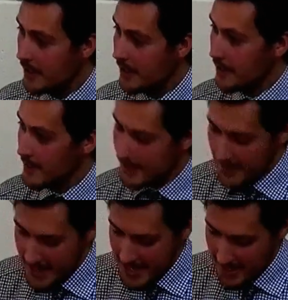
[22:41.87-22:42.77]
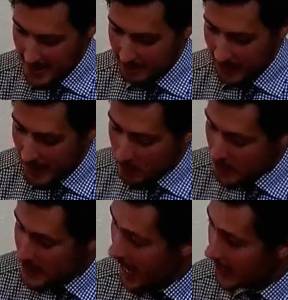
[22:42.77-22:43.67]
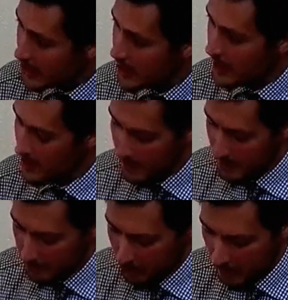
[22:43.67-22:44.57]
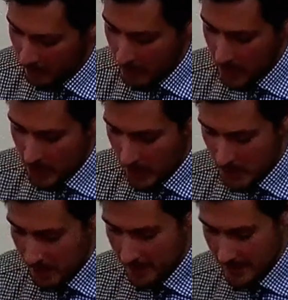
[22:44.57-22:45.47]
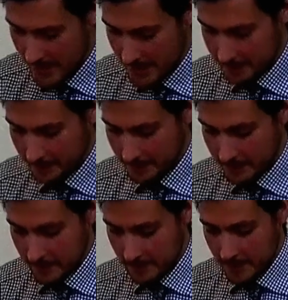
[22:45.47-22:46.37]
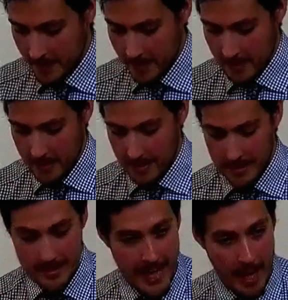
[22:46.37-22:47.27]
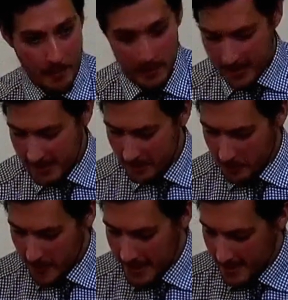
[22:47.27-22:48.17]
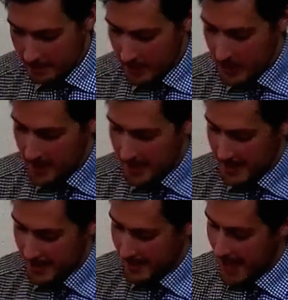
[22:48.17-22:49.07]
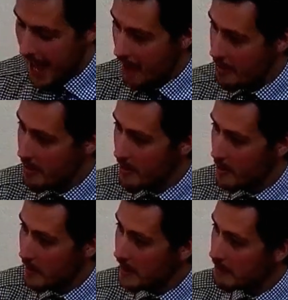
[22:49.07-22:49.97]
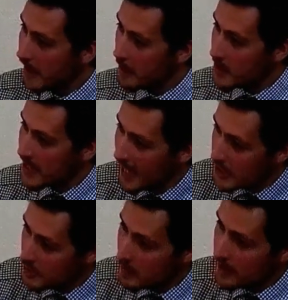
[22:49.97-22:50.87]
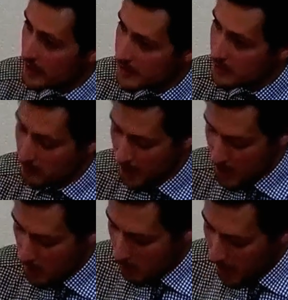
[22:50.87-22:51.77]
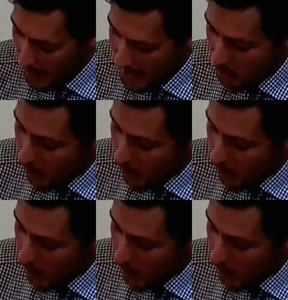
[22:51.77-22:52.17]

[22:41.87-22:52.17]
This is the need to find protection from judgment. This can happen because of the reason for Jesus' death we can find protection because of why and what